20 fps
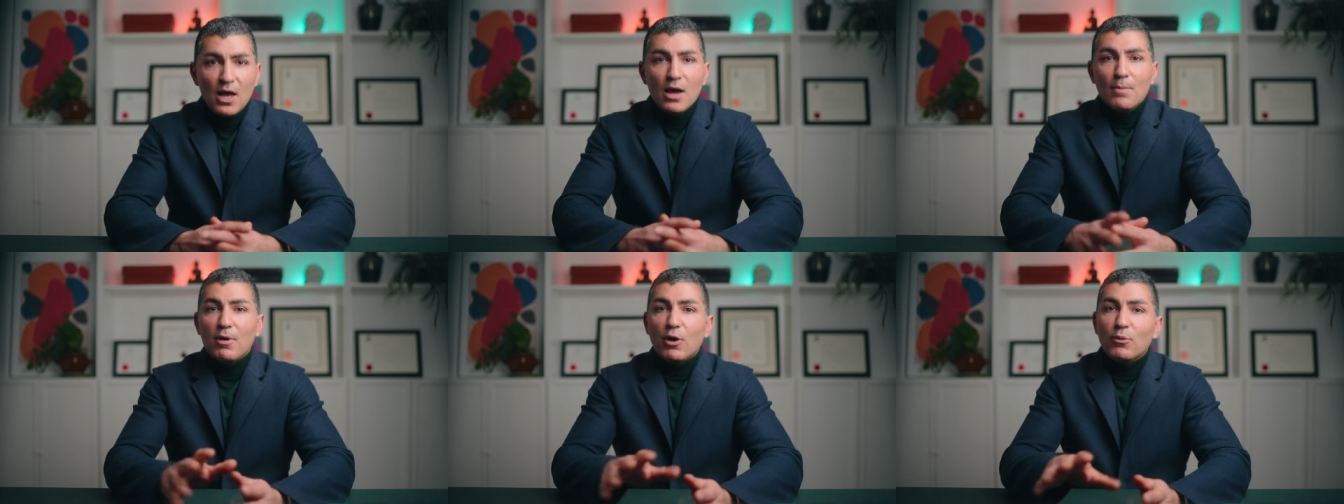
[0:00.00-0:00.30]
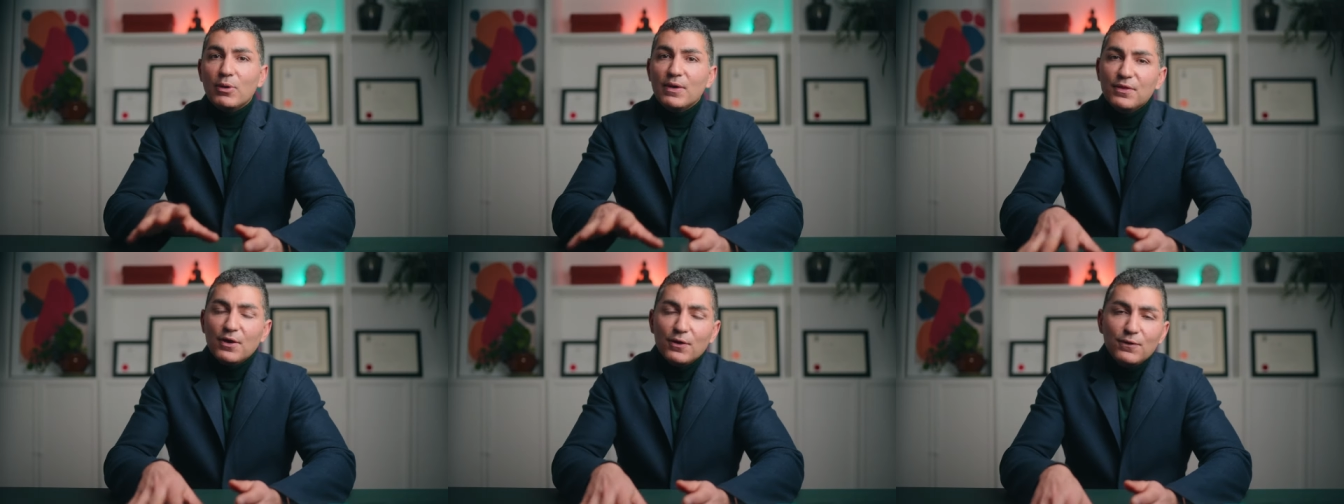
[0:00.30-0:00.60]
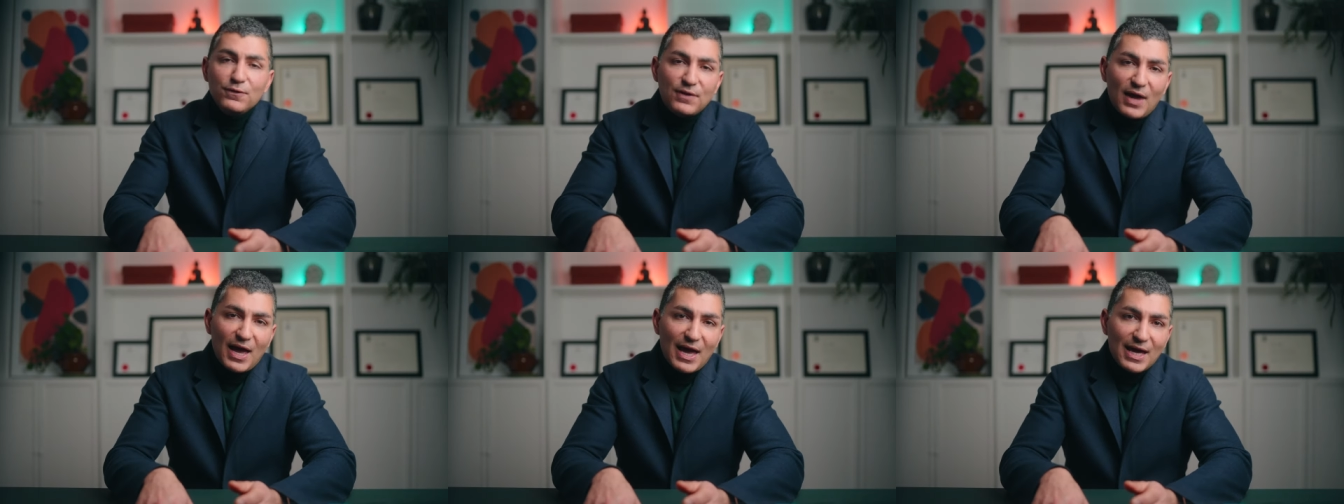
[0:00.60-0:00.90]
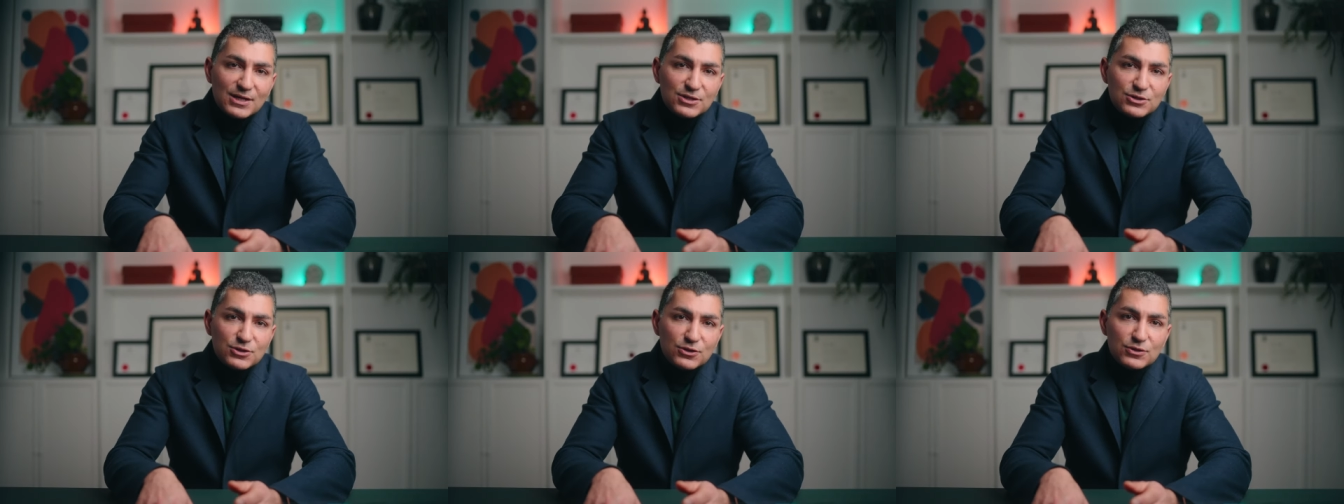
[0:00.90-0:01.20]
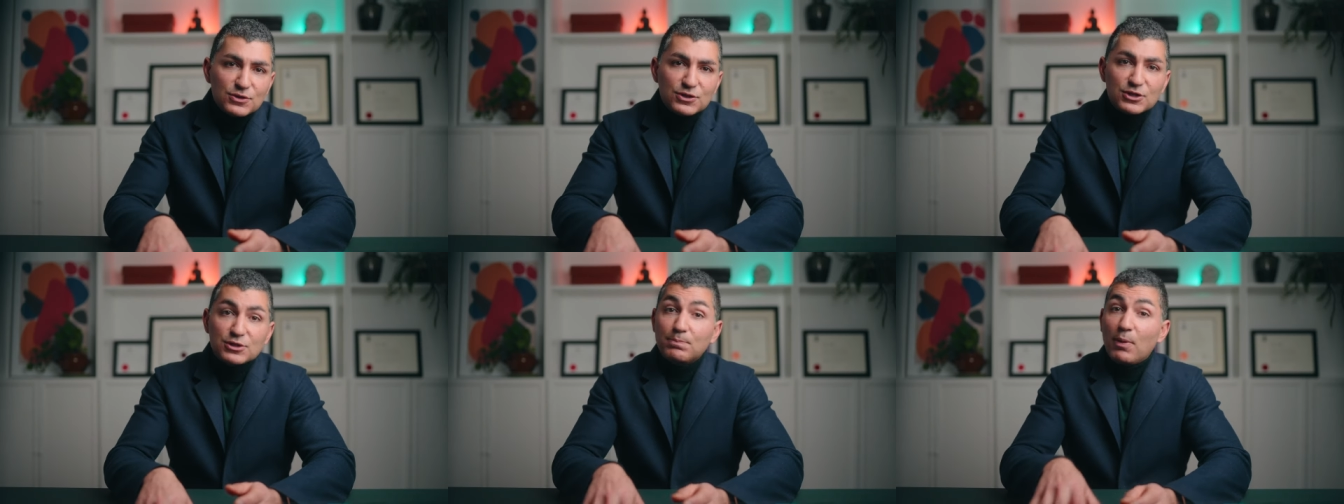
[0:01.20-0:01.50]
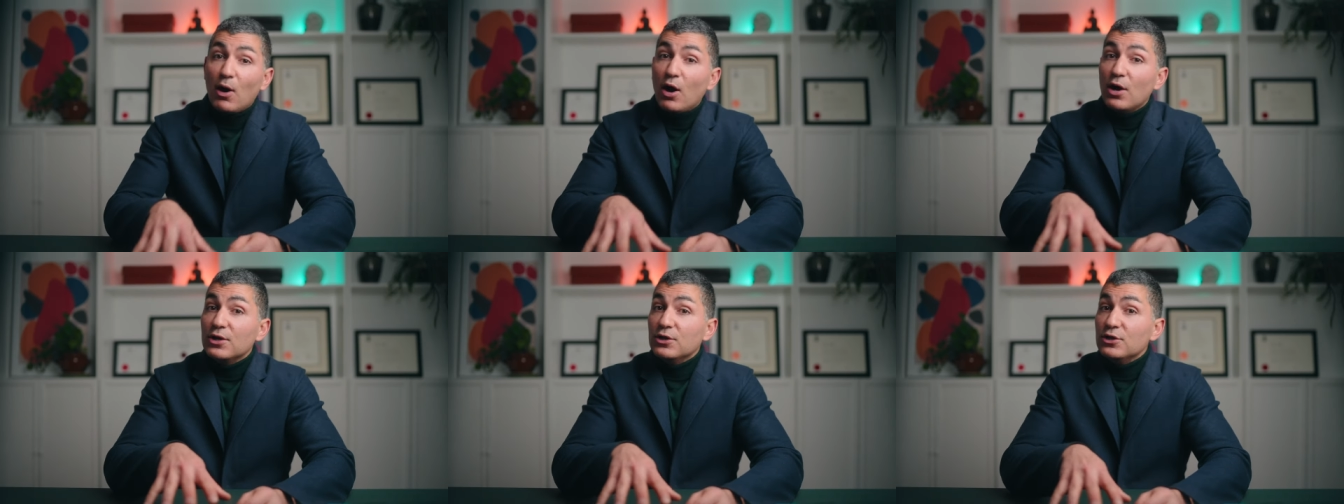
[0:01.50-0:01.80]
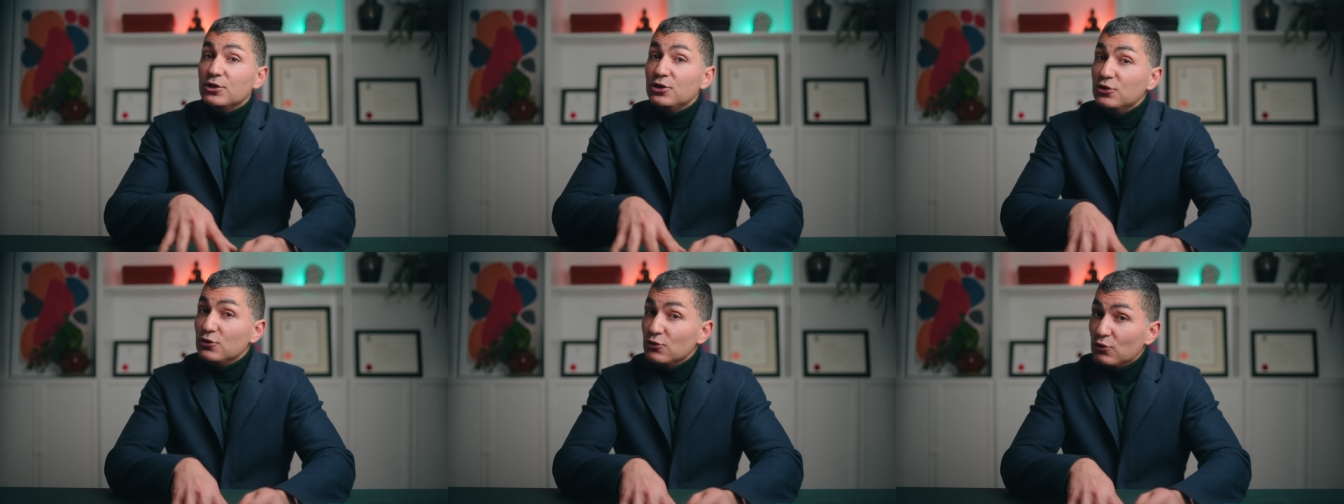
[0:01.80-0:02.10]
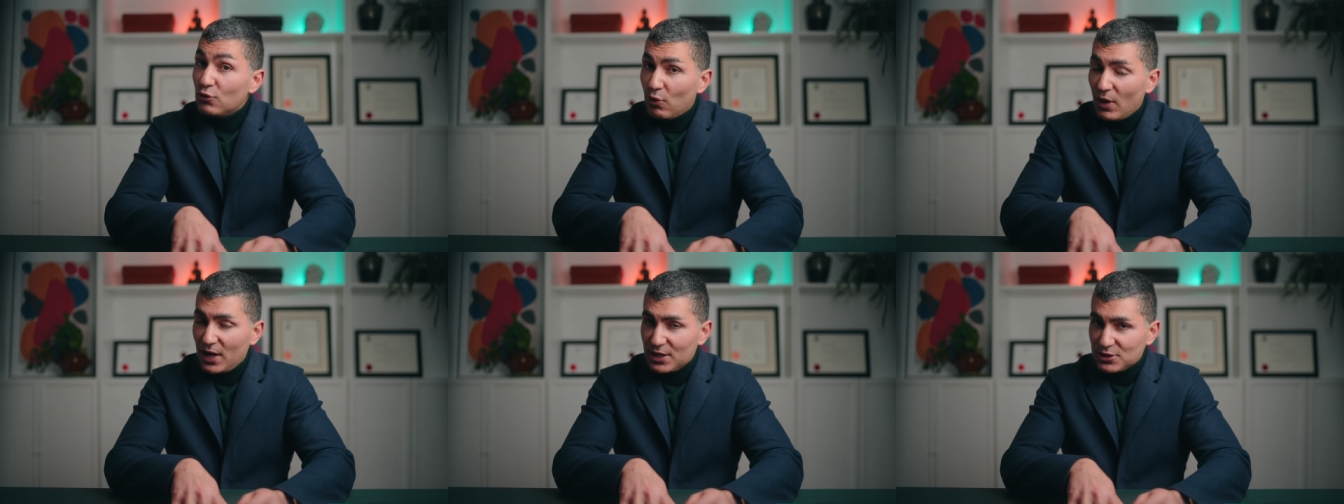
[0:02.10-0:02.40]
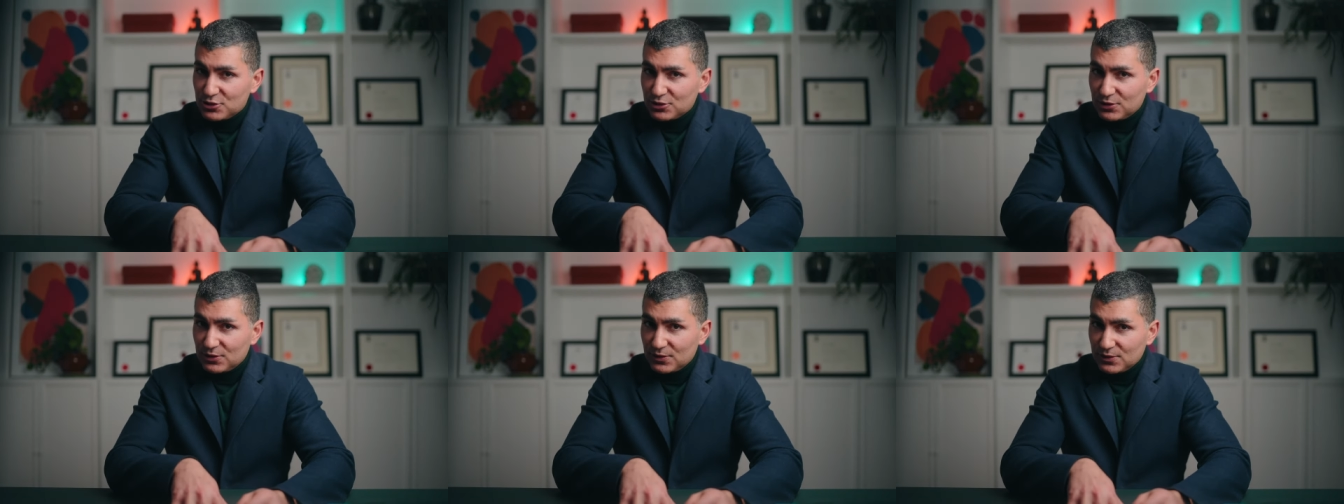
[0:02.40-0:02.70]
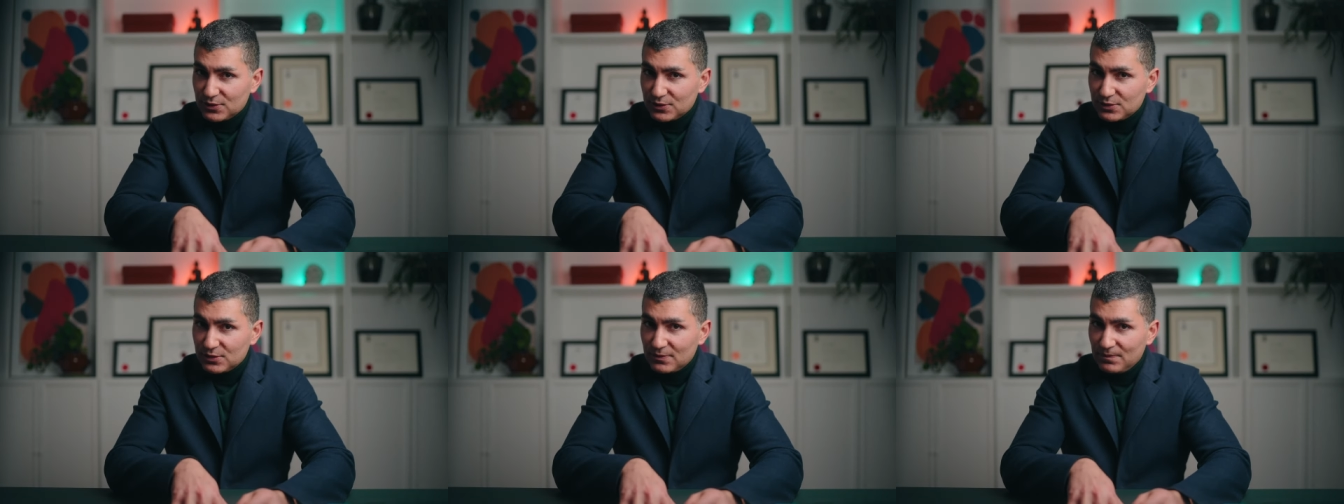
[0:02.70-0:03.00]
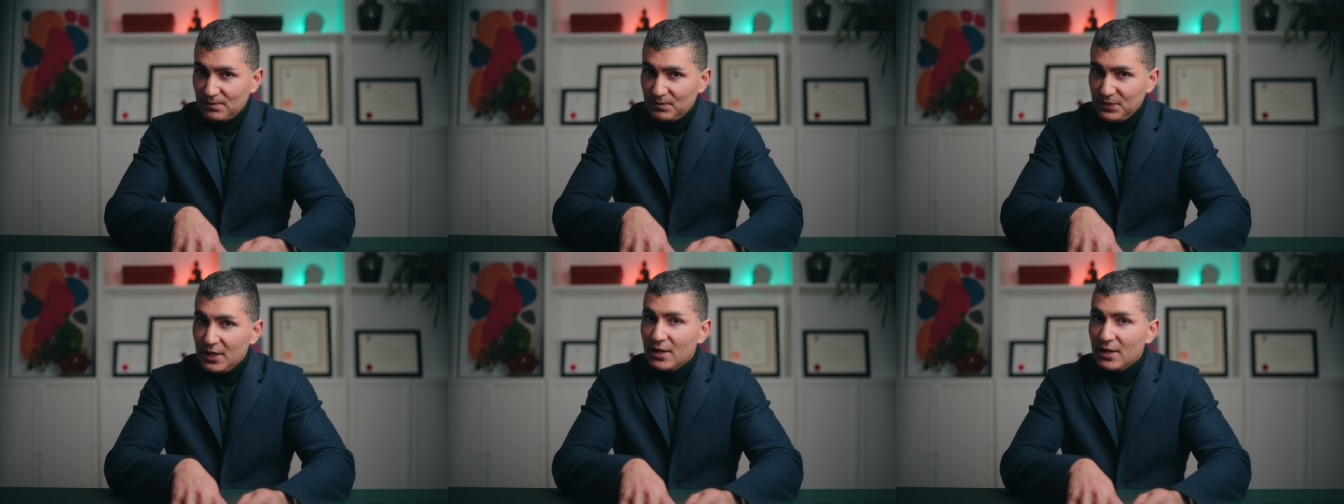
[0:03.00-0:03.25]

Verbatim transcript: But when those answers spawn new questions,